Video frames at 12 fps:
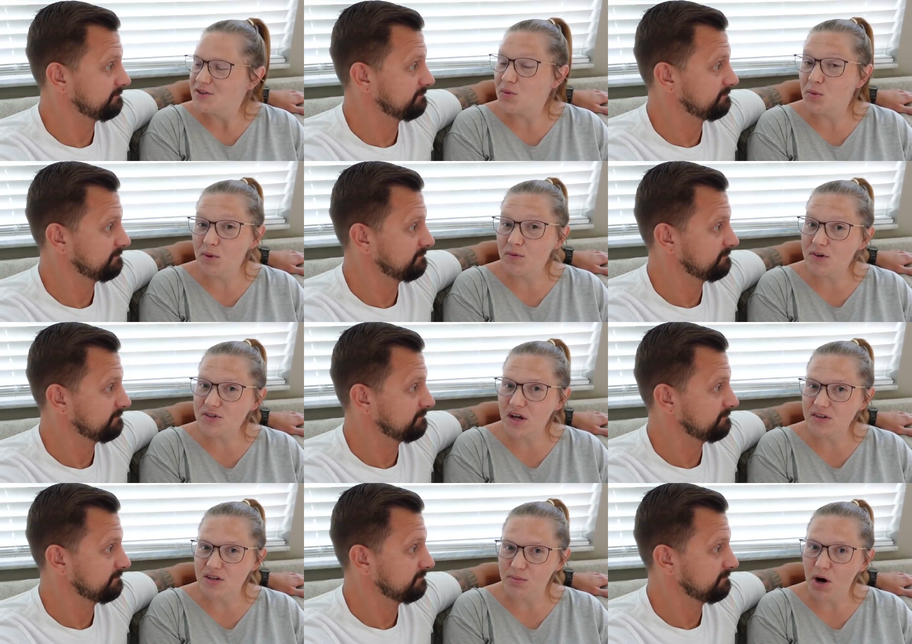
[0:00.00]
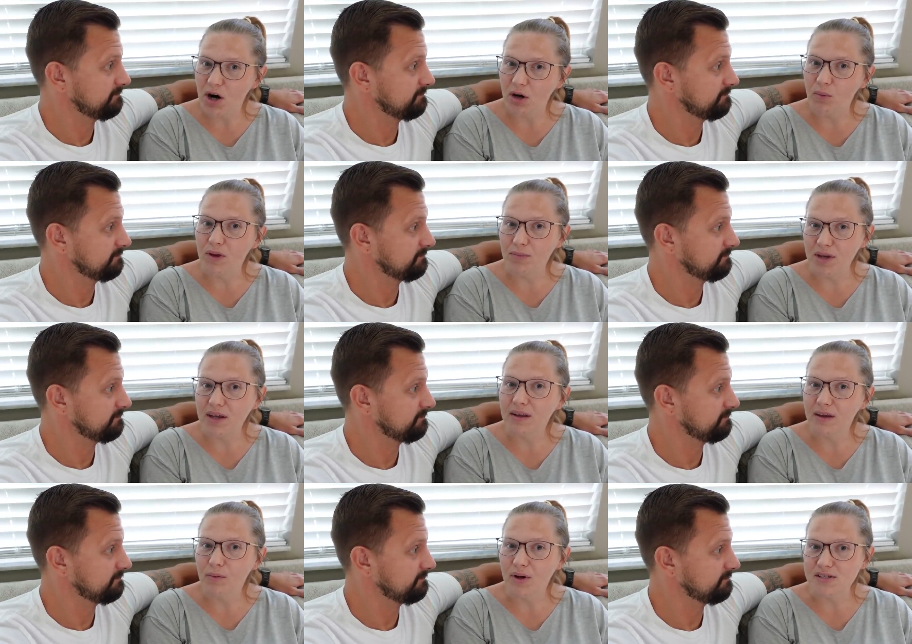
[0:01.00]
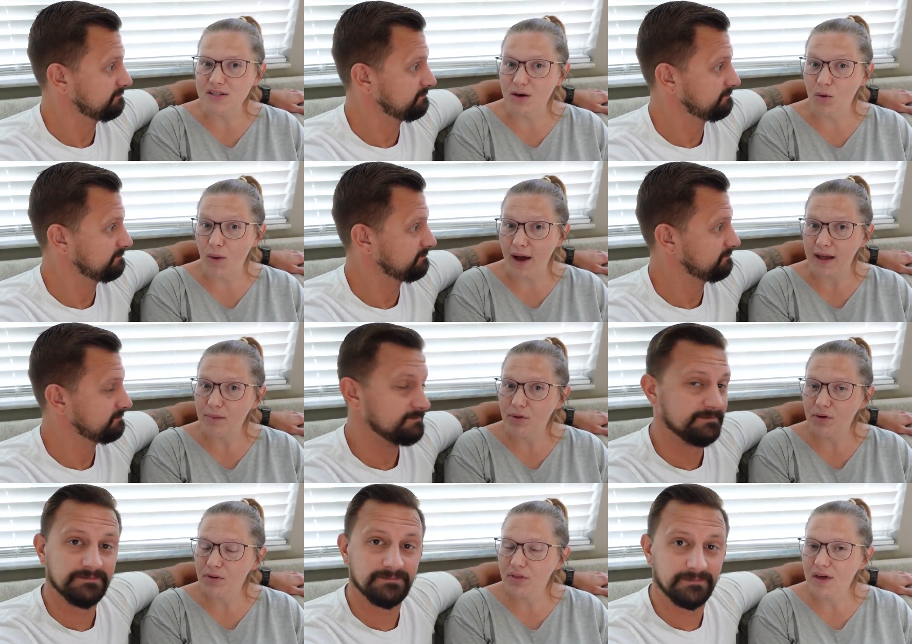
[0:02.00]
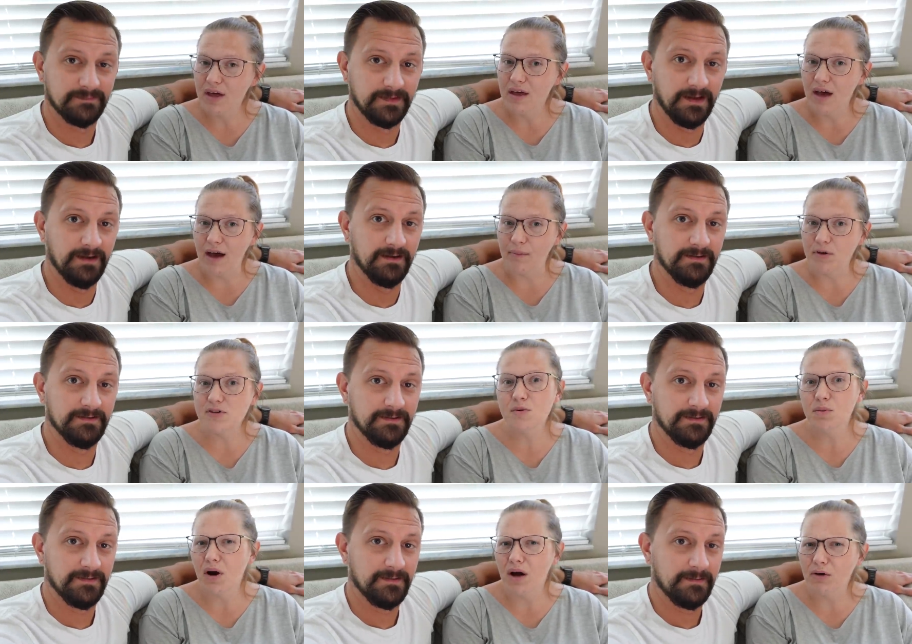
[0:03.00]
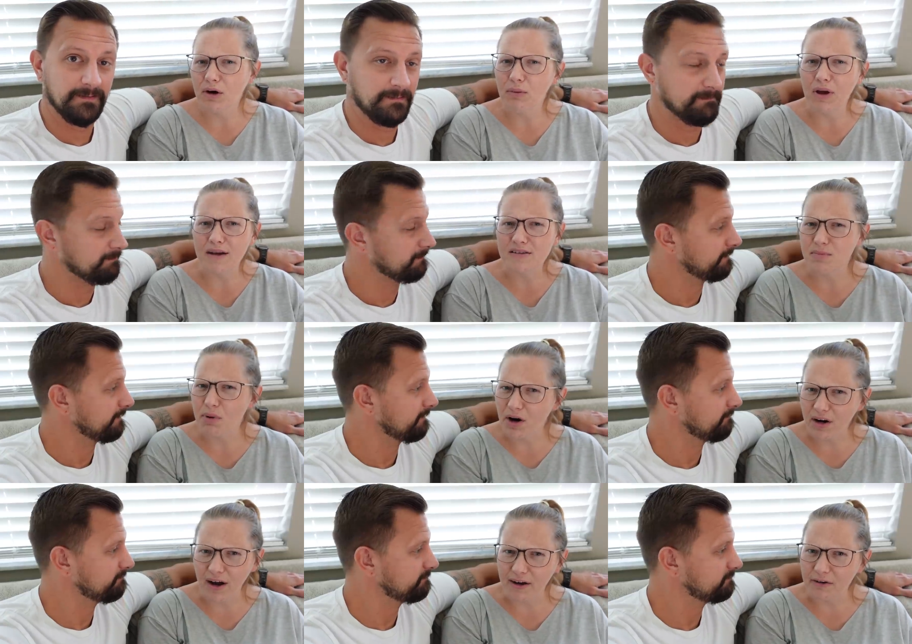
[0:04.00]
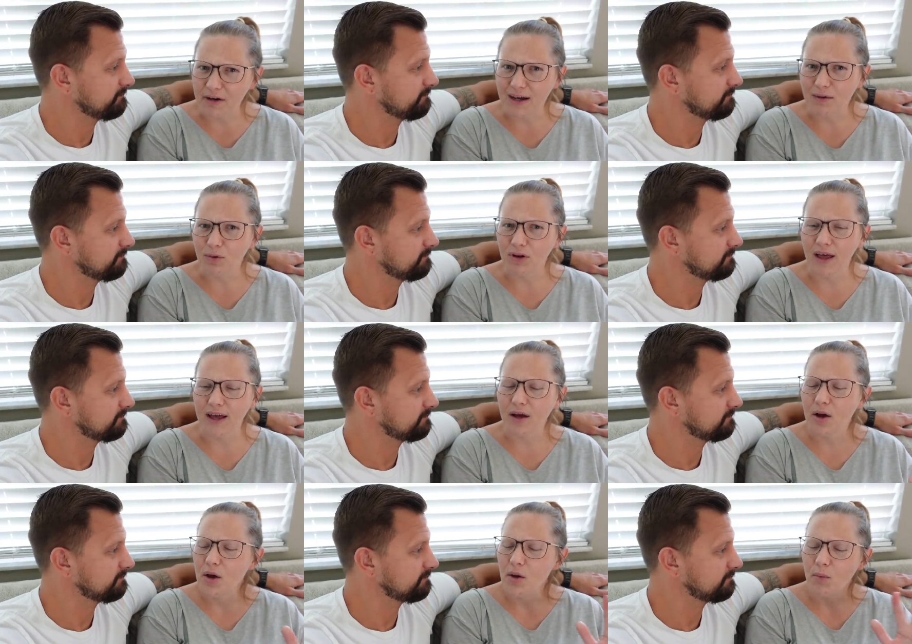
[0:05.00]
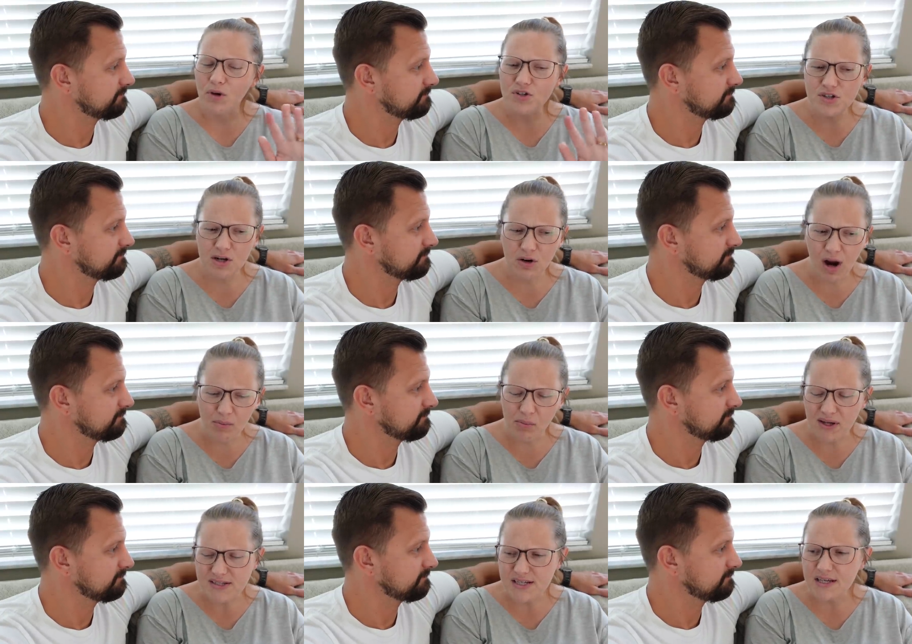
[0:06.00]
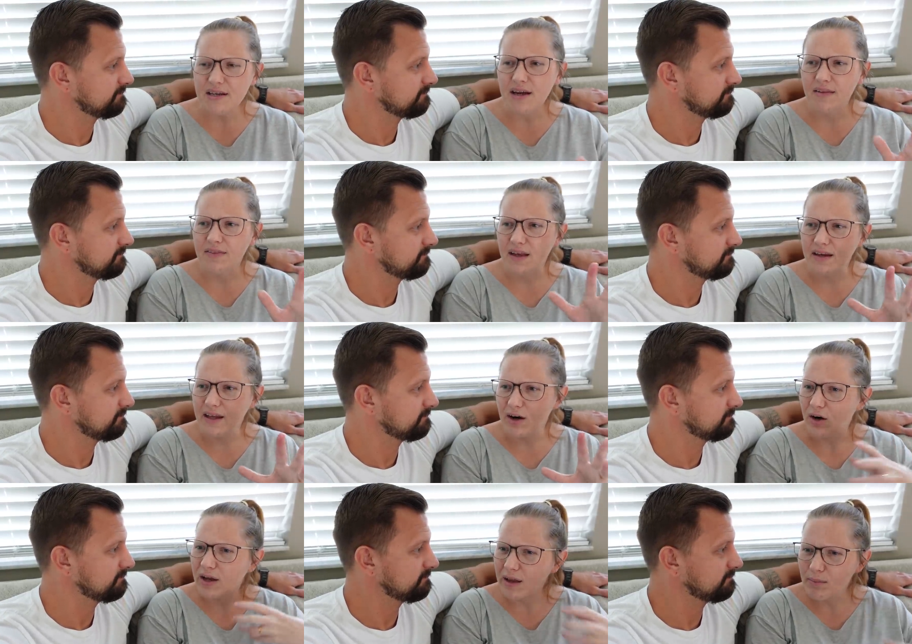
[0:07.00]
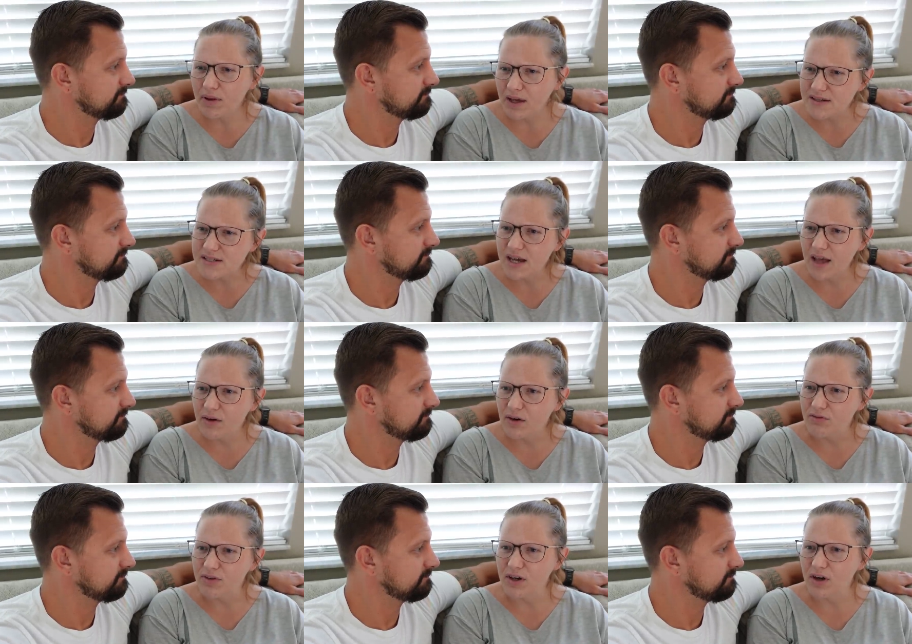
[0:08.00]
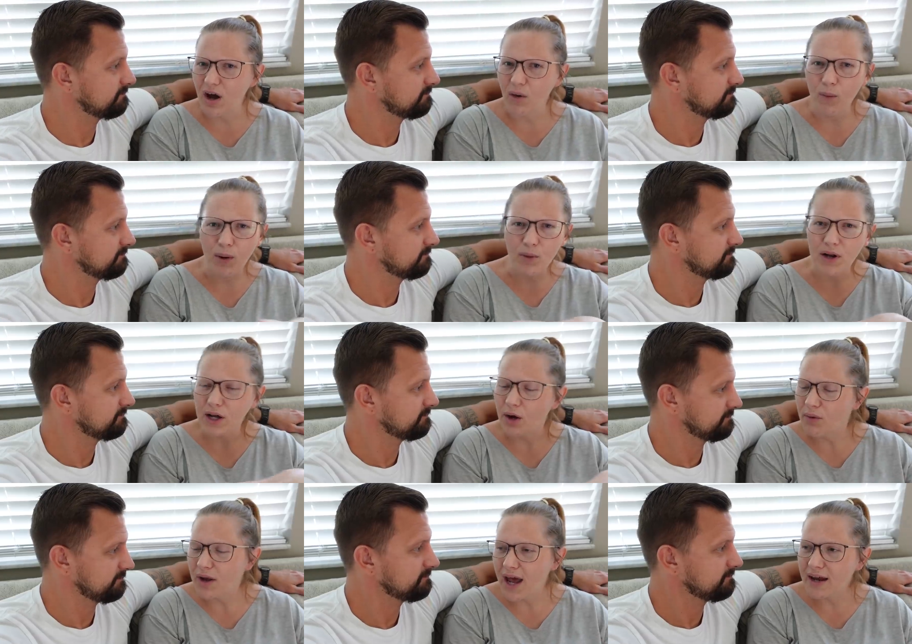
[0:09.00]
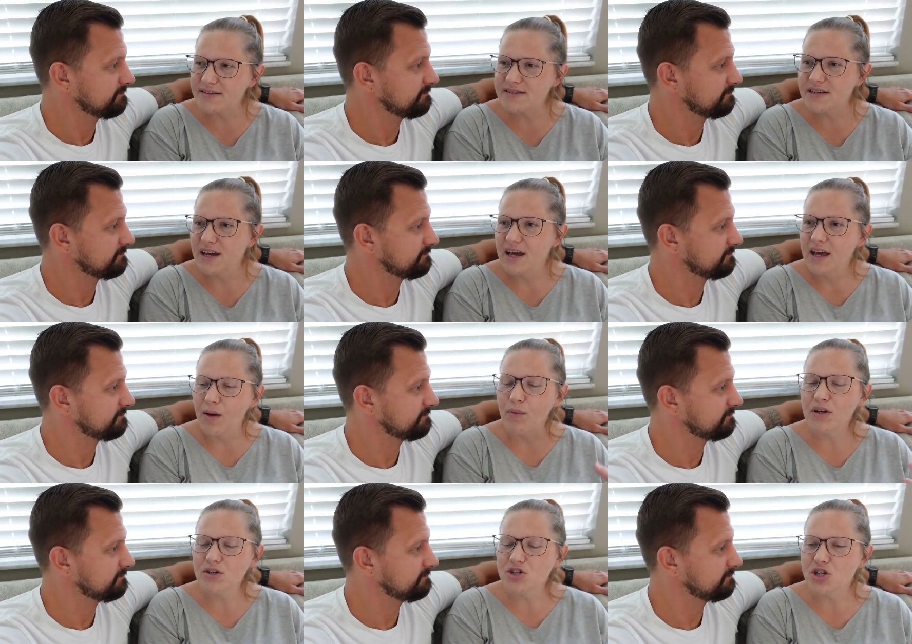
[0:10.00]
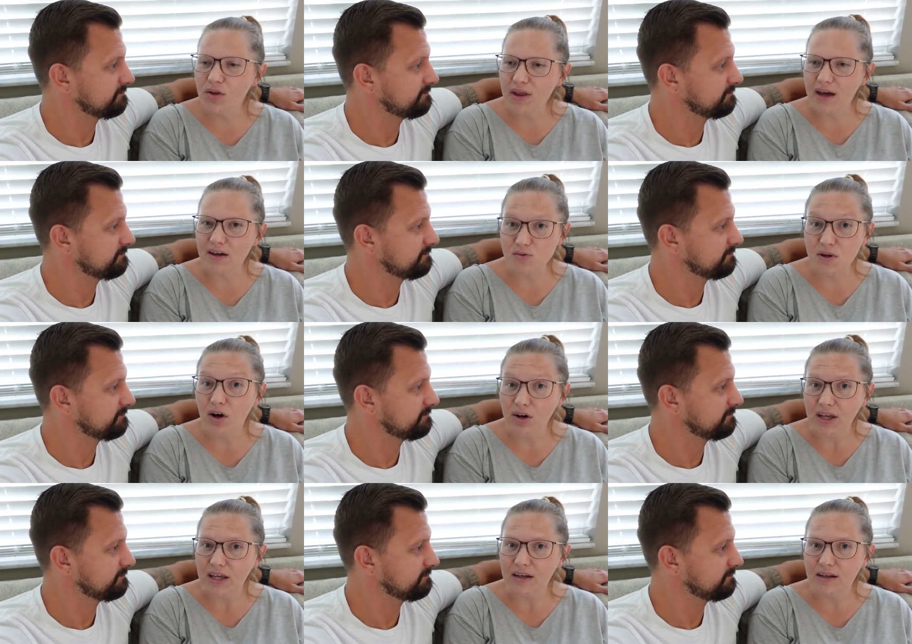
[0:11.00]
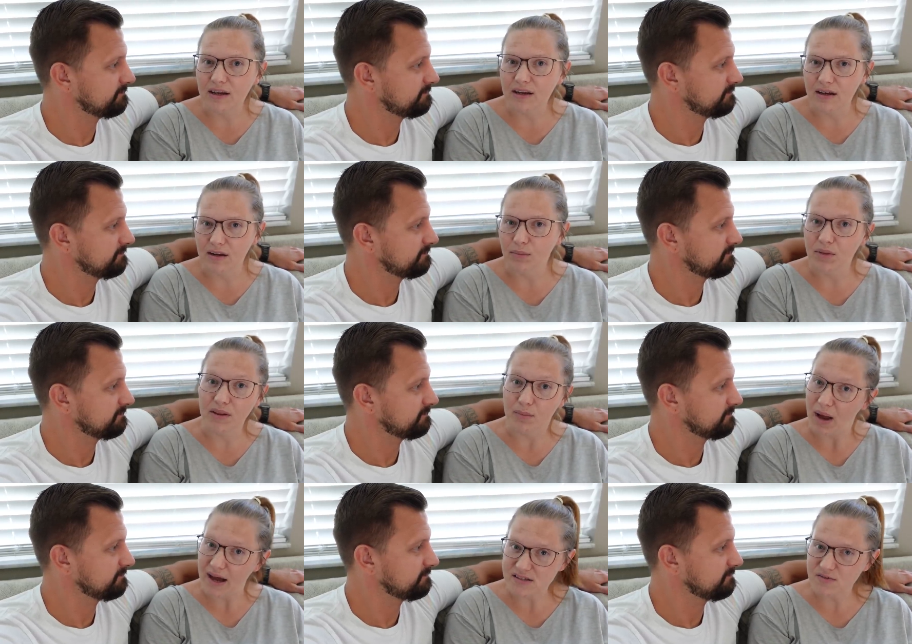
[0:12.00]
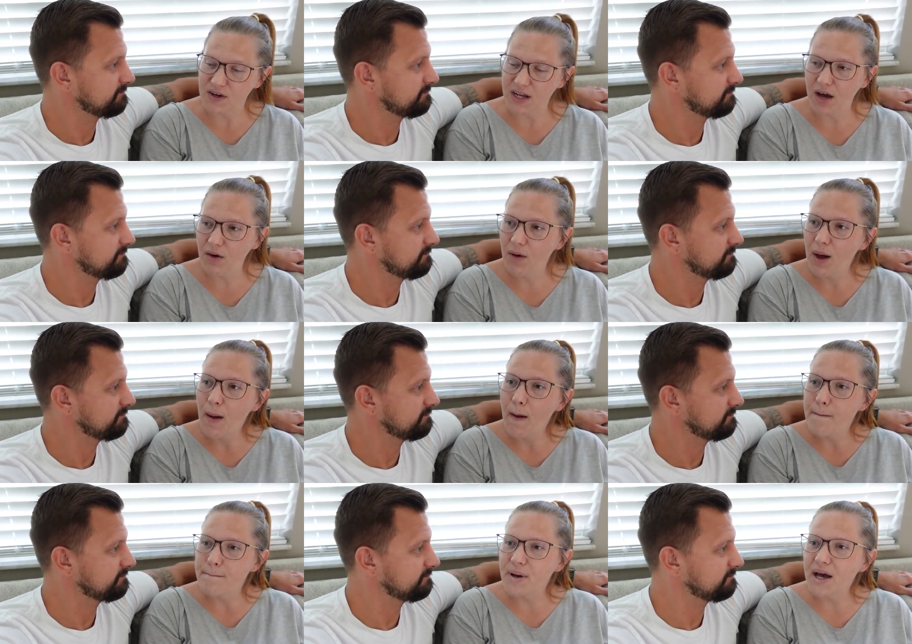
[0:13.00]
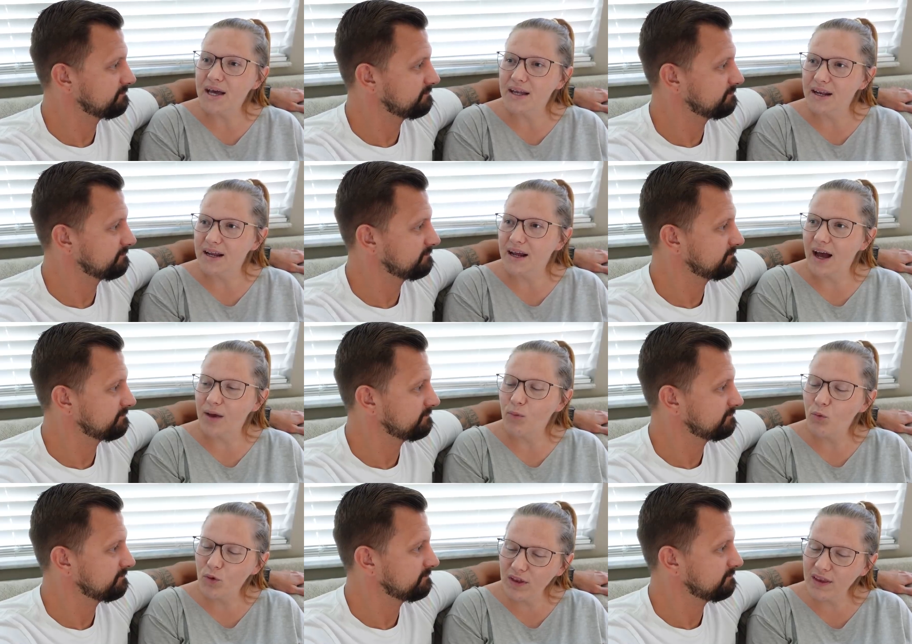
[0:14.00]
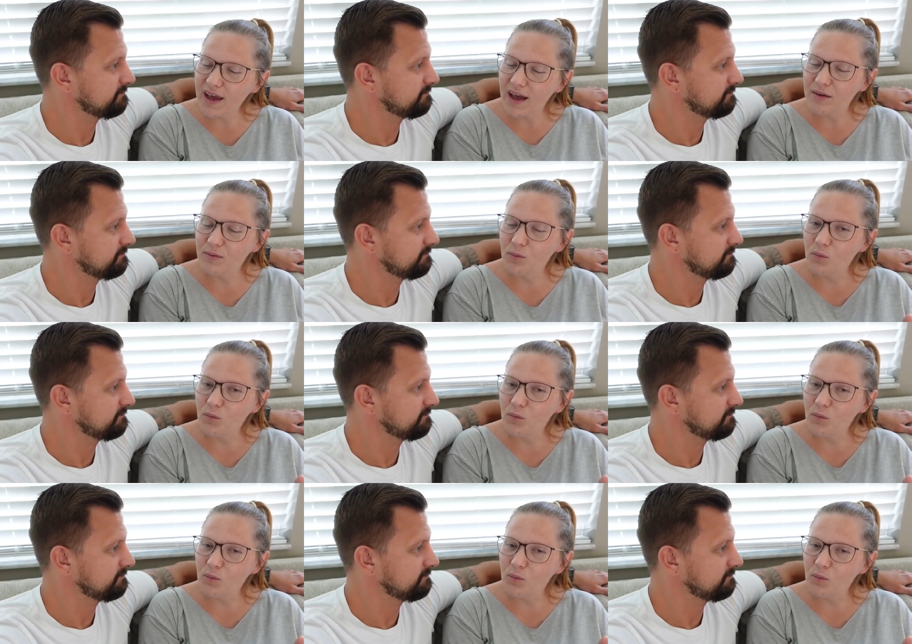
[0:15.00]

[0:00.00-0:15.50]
Speaker 1: so when we first got to the park, we immediately went to the Hawaii booth. Yeah. Because um, we were hungry. We got to the park hungry and we're like, we're just gonna grab a bite to eat and then get our game plan together to figure out where we're gonna go next. And we didn't show that because we'd already eaten it in, a, in the past video, but I really had